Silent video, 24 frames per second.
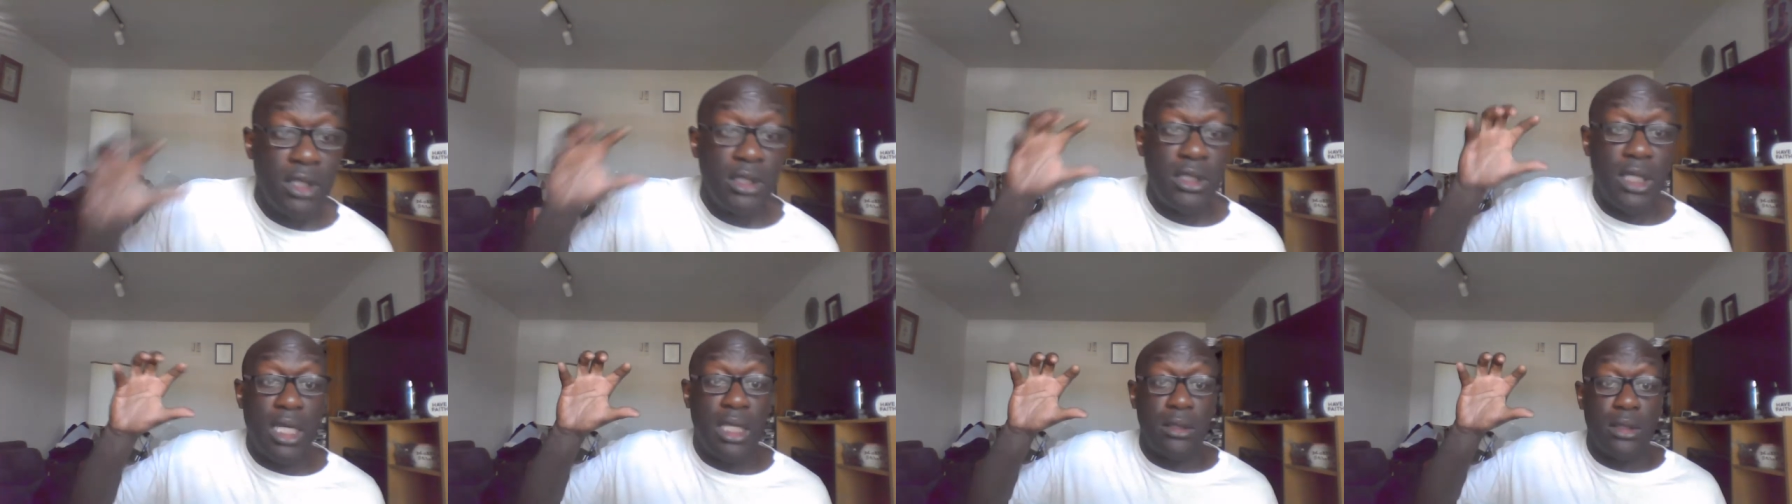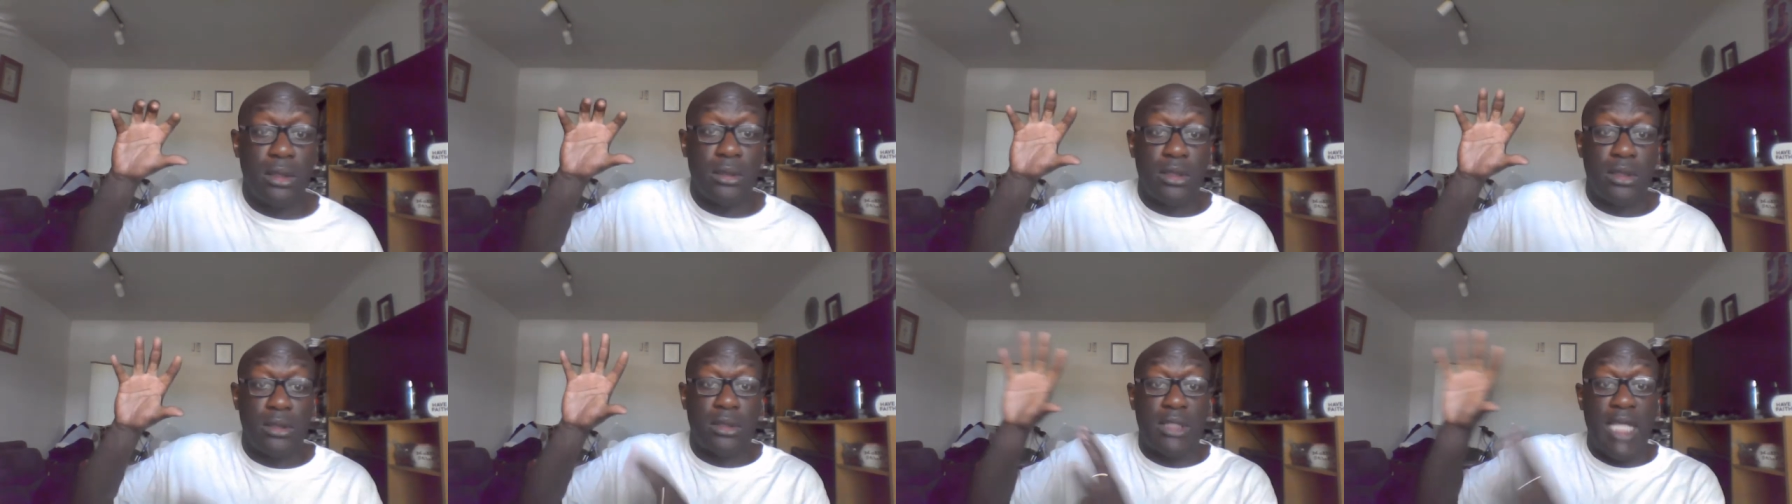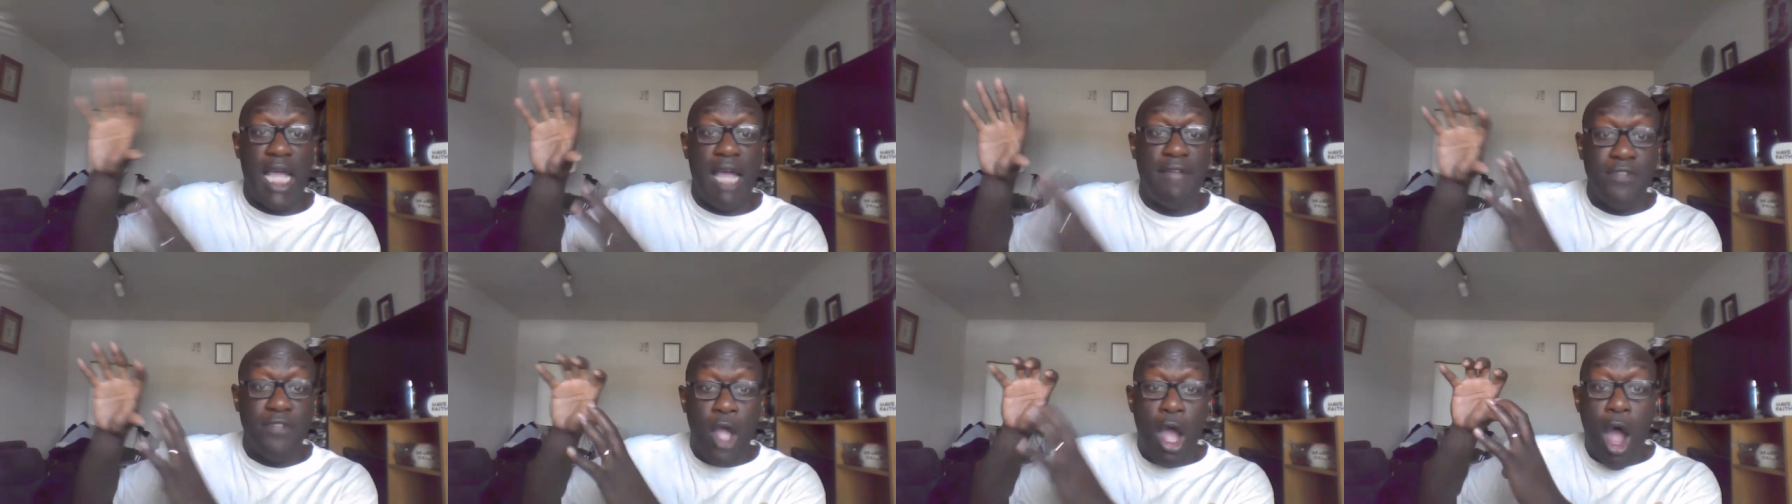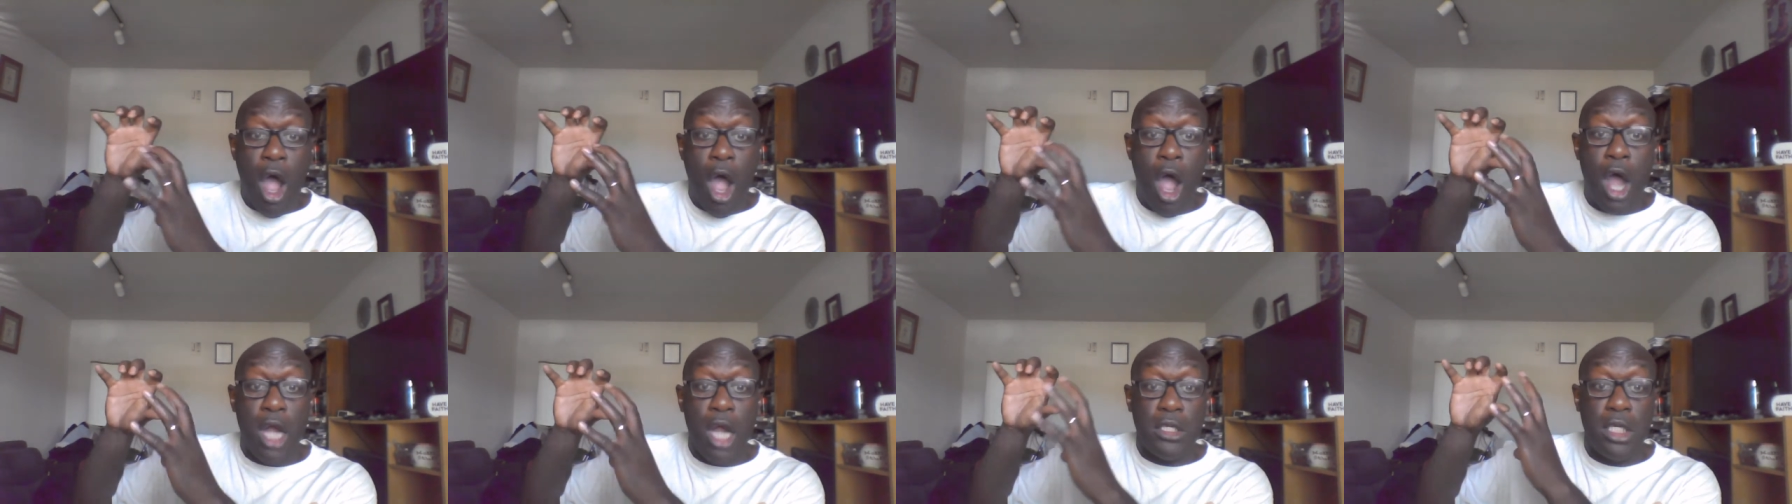The, uh, the death
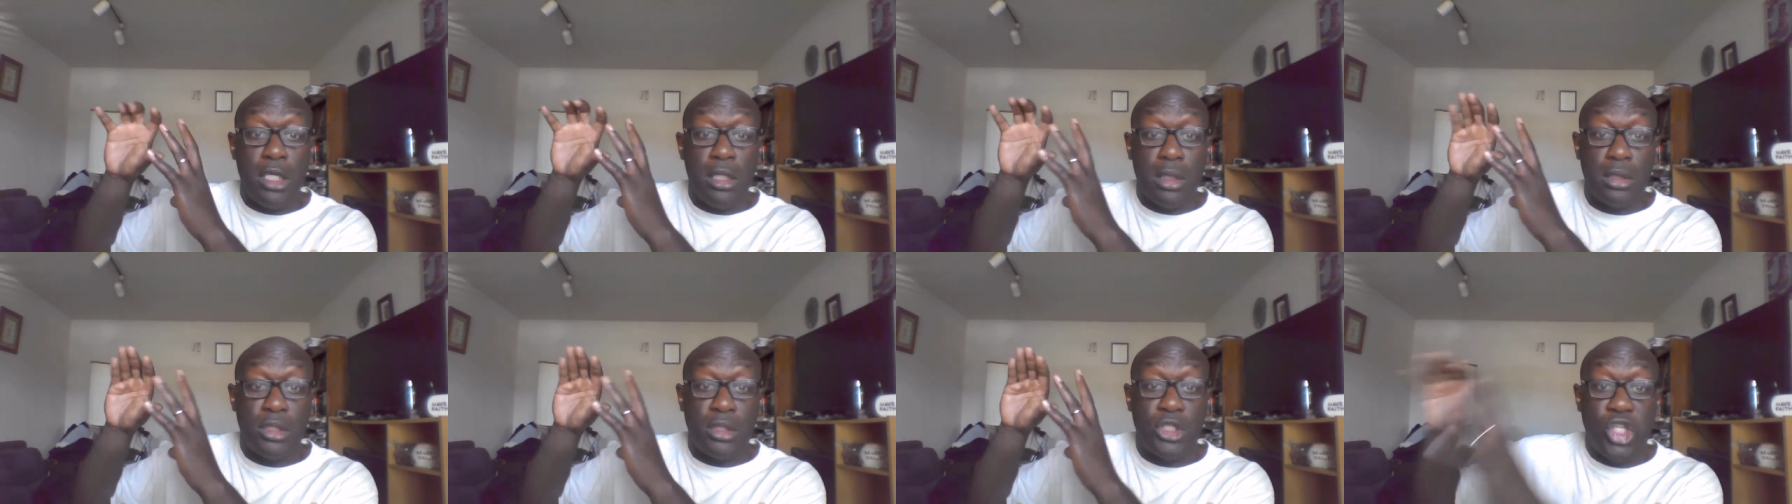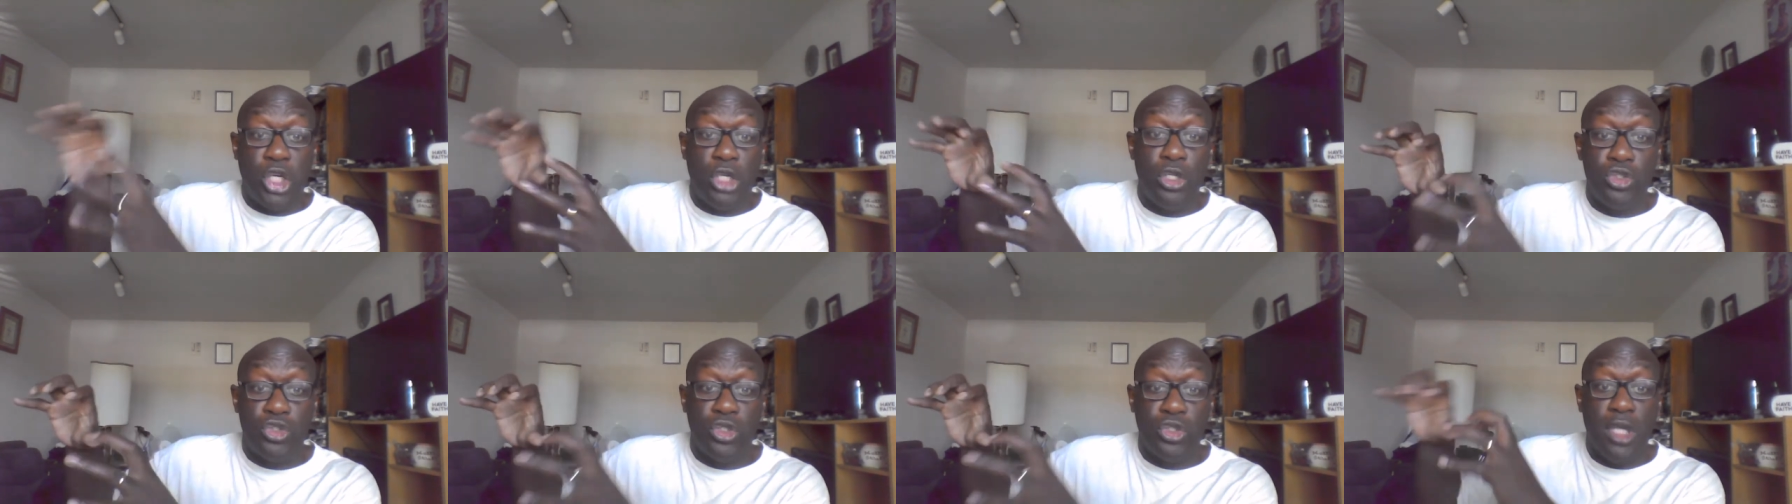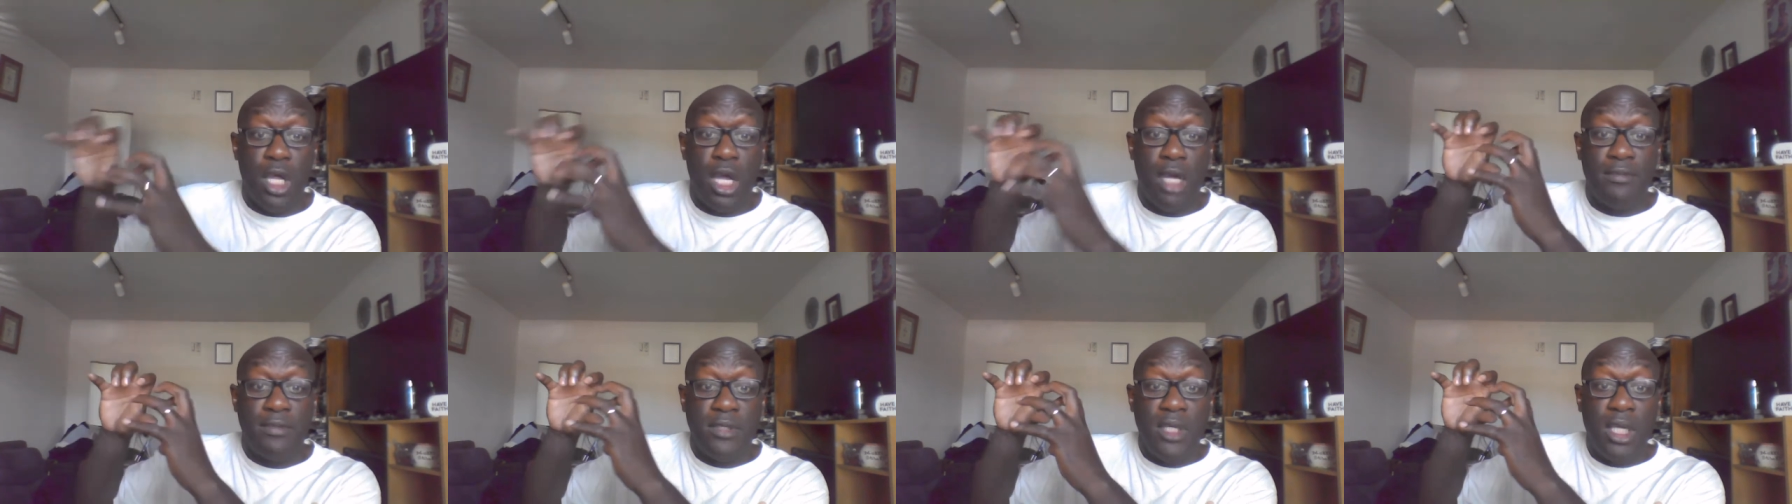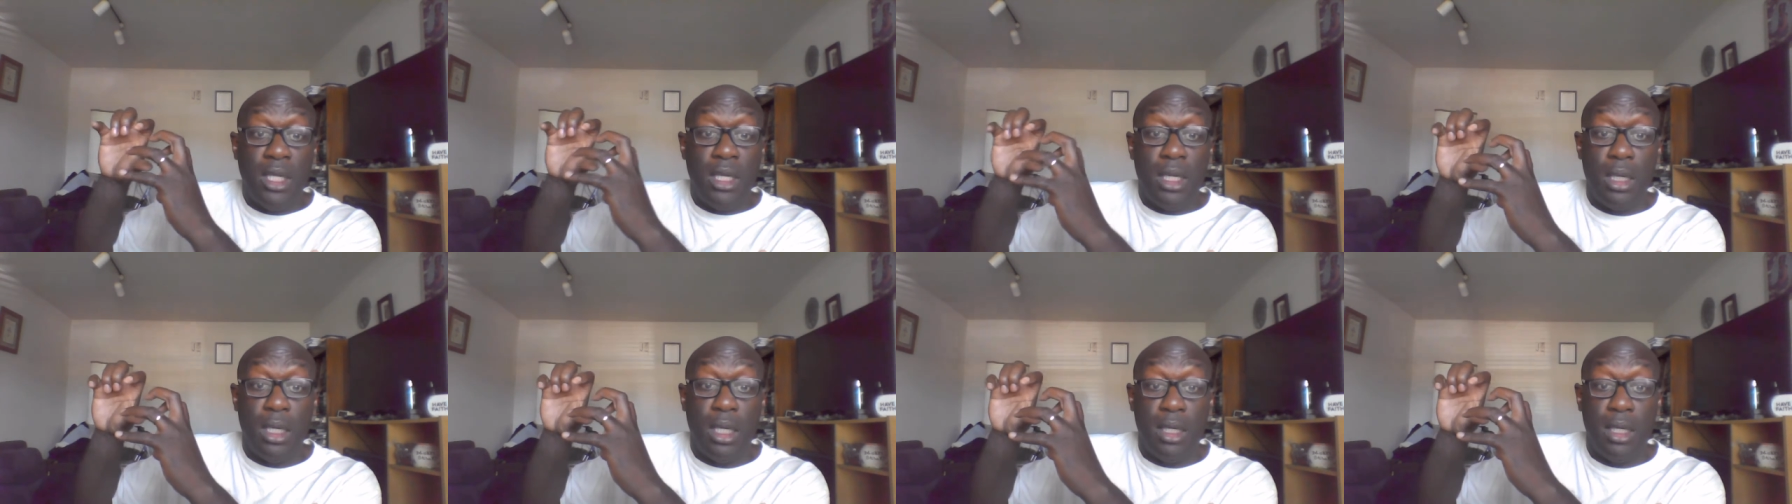are the children of,